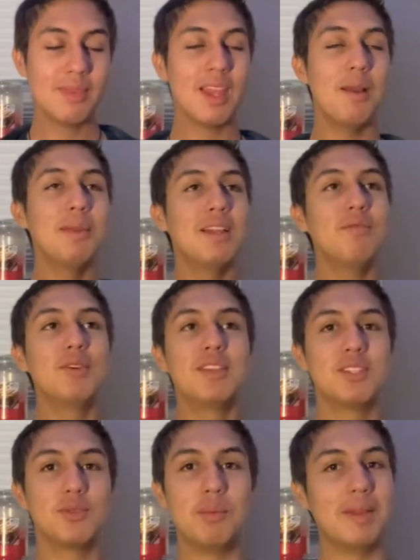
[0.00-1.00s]
I'm in love with
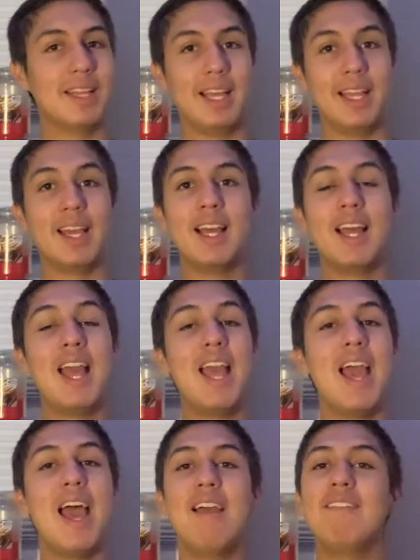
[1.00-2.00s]
this woman, like
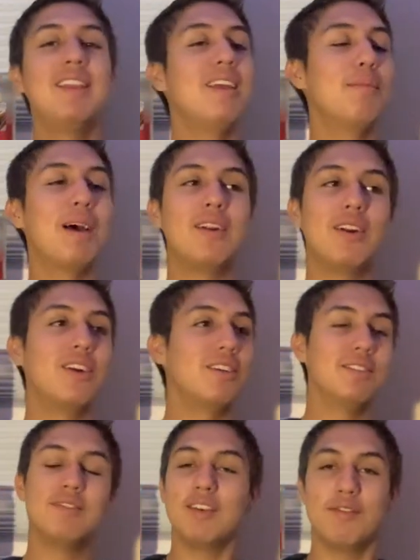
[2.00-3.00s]
everything about her, her
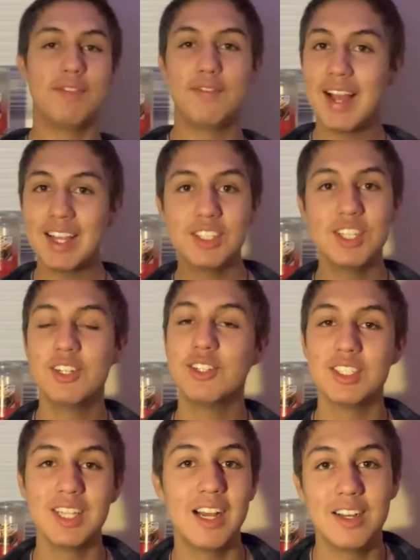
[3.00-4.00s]
fashion, her
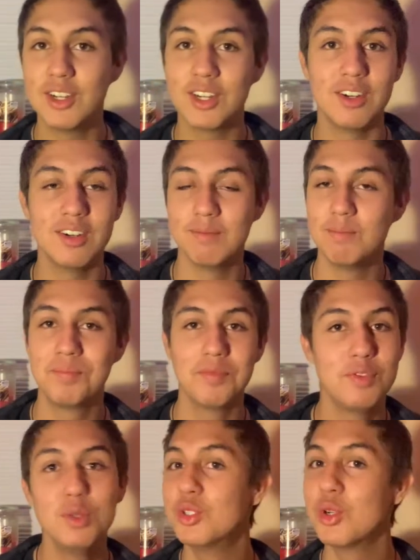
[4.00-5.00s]
style, her
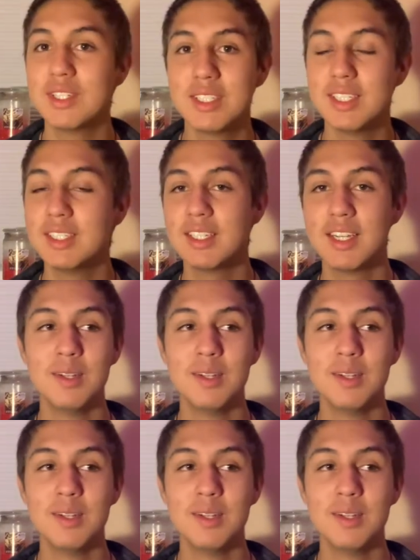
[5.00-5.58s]
food choices,